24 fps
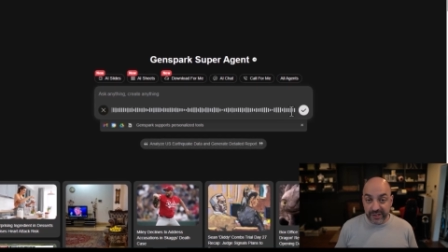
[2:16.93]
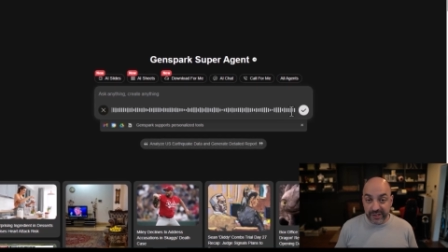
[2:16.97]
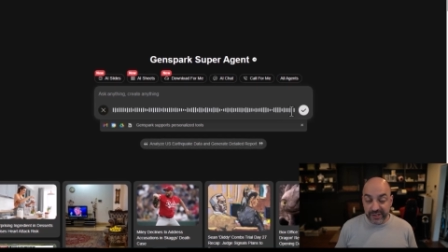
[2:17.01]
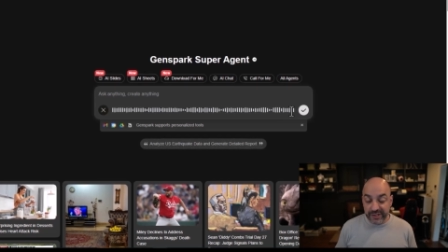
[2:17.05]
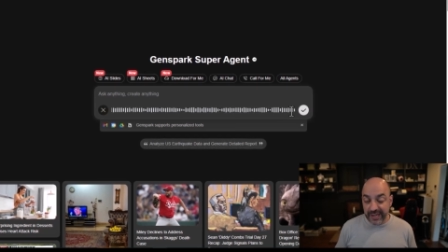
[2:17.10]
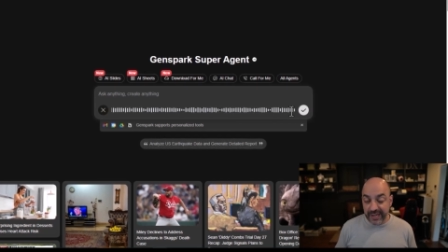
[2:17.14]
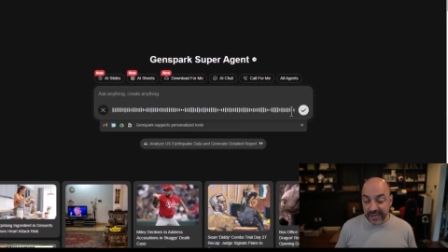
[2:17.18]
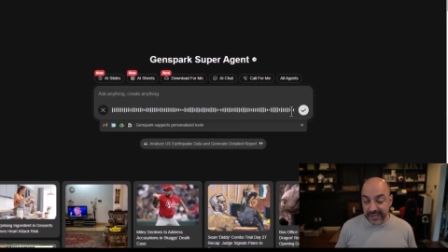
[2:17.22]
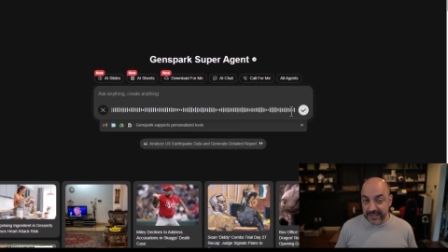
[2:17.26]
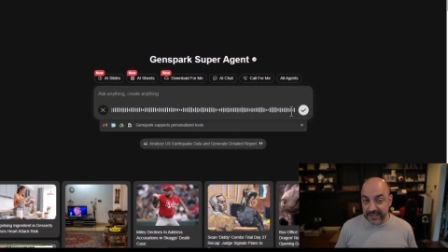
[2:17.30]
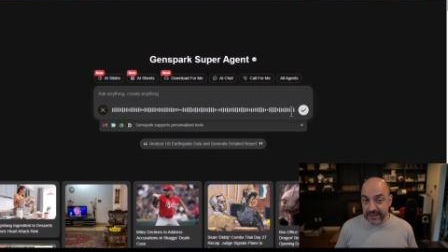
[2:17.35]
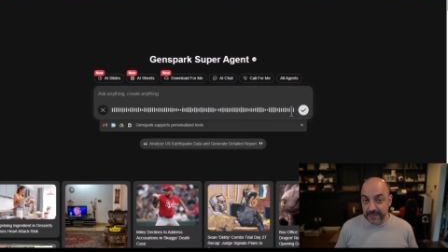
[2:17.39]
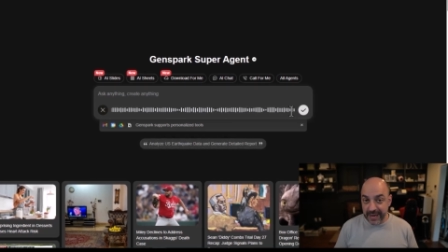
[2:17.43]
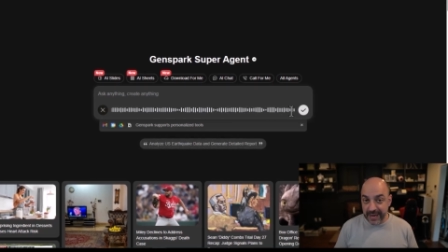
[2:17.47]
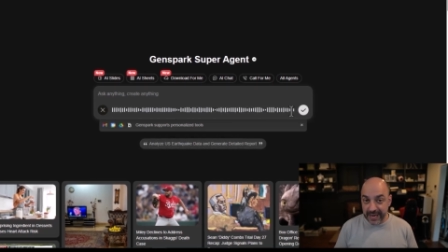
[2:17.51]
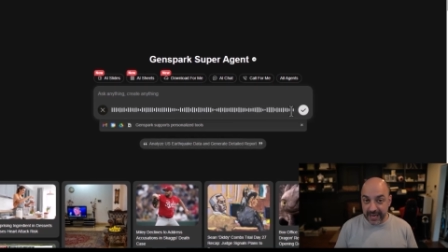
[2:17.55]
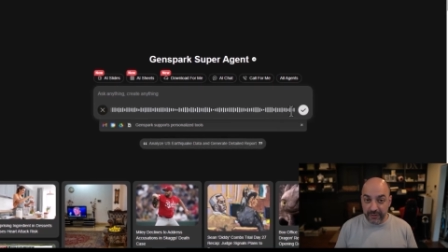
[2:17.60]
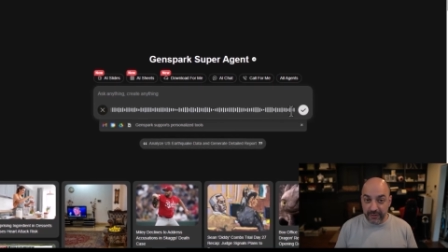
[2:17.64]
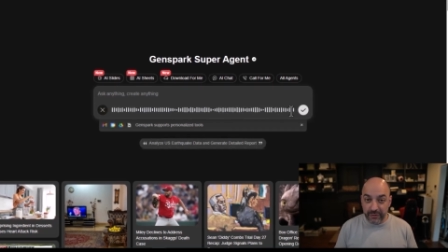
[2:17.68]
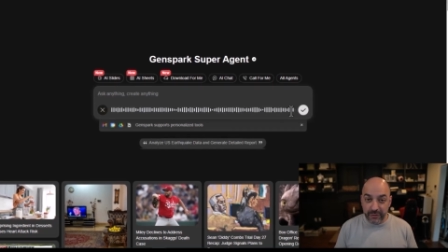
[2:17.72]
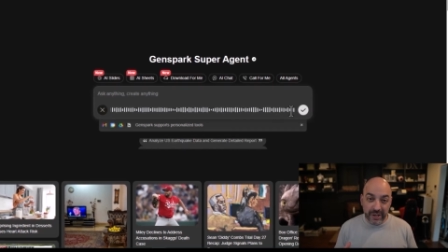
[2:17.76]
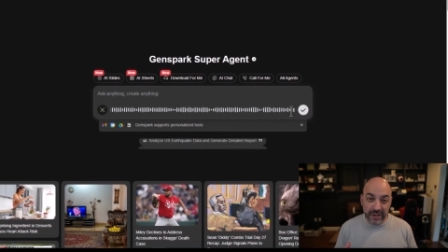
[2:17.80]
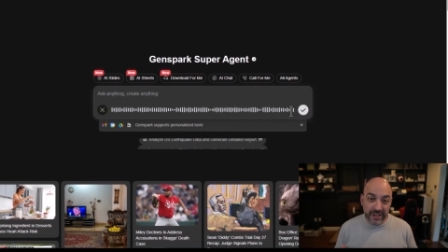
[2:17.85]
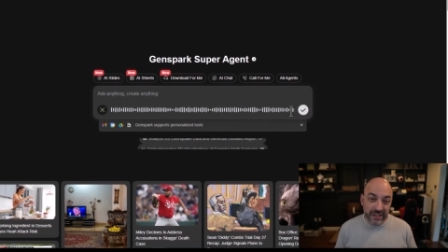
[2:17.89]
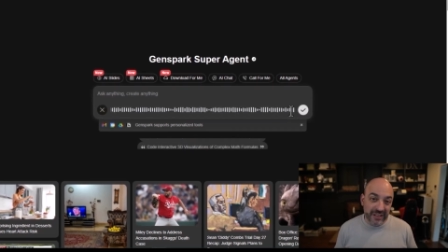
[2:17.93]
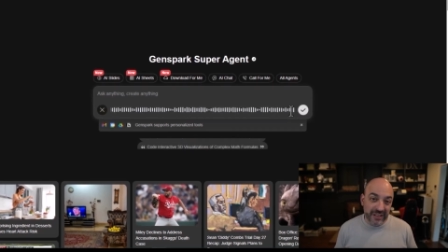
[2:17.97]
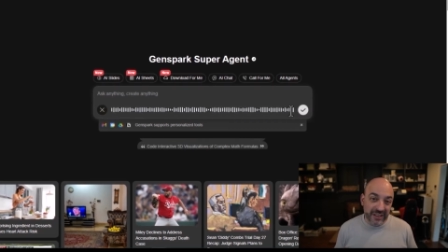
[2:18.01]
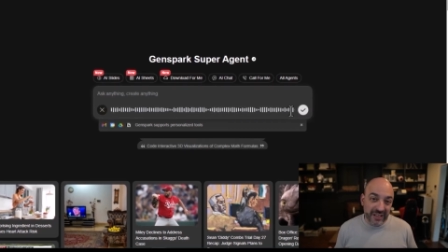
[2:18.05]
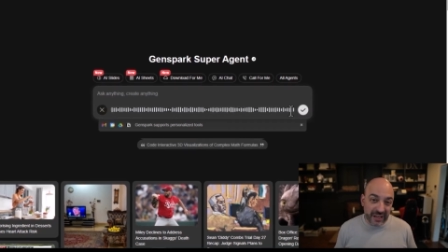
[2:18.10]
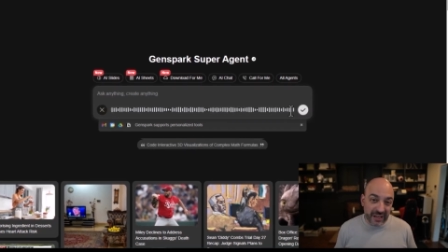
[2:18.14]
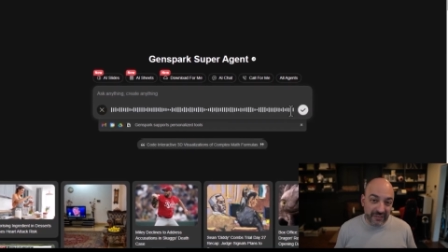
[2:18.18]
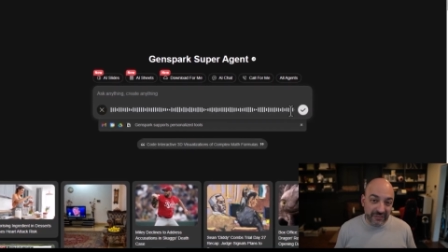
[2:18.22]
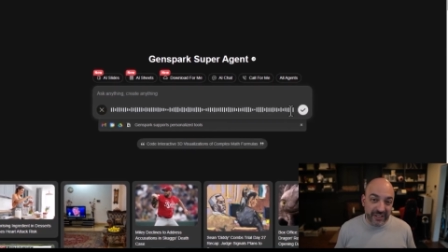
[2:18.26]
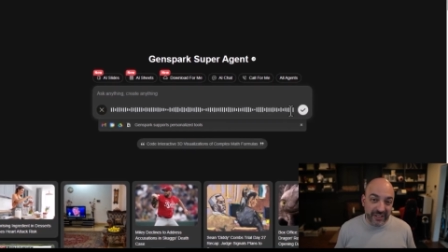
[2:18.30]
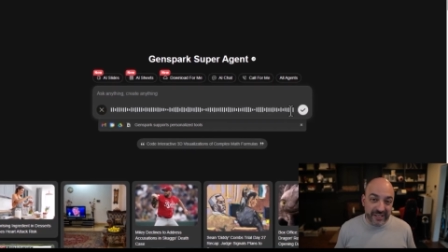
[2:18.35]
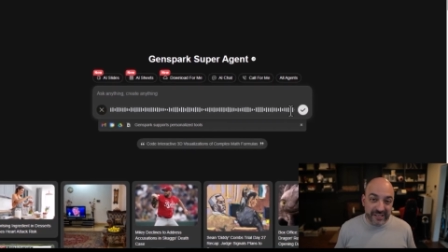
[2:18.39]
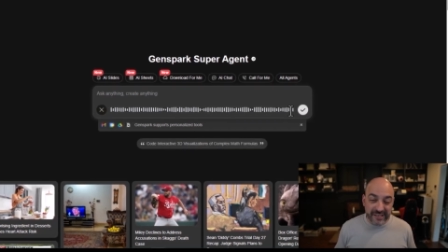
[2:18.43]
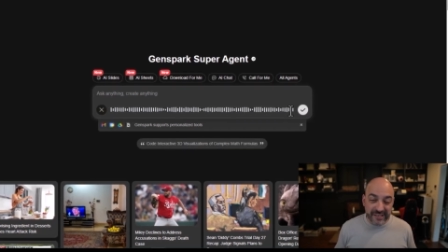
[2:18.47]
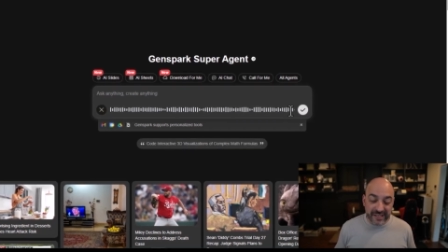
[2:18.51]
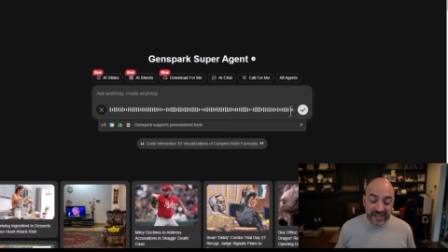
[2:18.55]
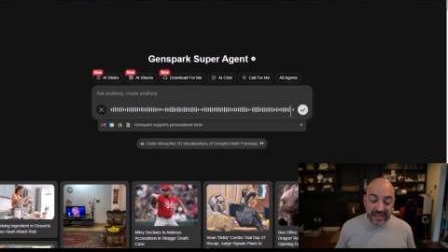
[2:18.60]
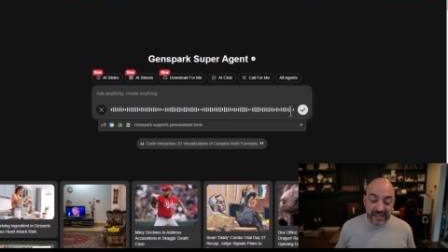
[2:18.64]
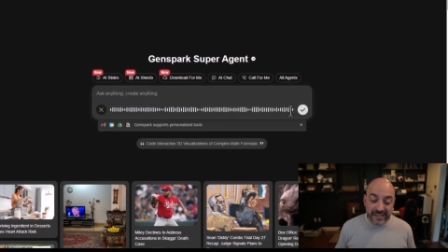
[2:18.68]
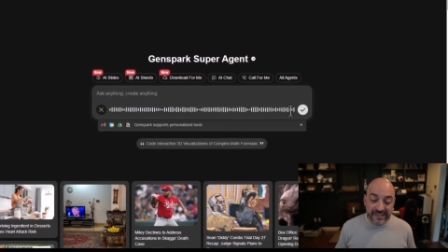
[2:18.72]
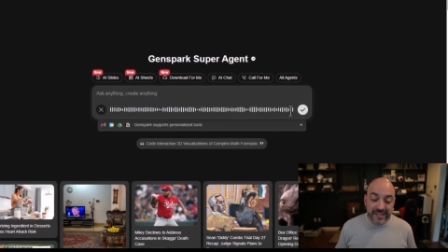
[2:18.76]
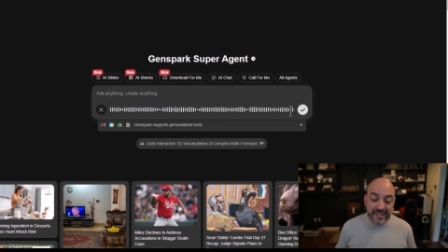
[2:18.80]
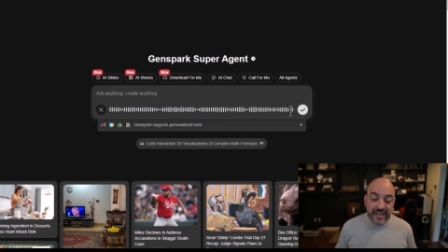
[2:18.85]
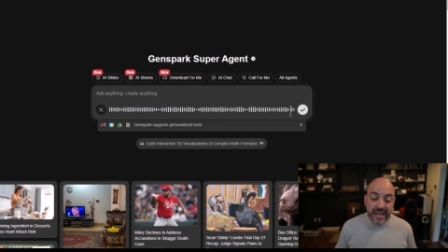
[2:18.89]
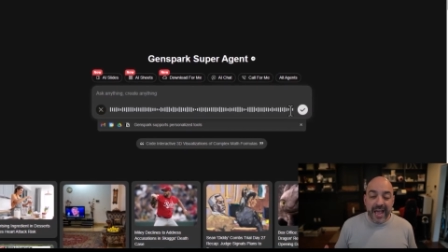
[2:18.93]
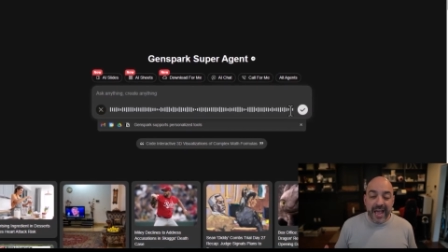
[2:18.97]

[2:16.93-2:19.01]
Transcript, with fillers: site to make it a real lively site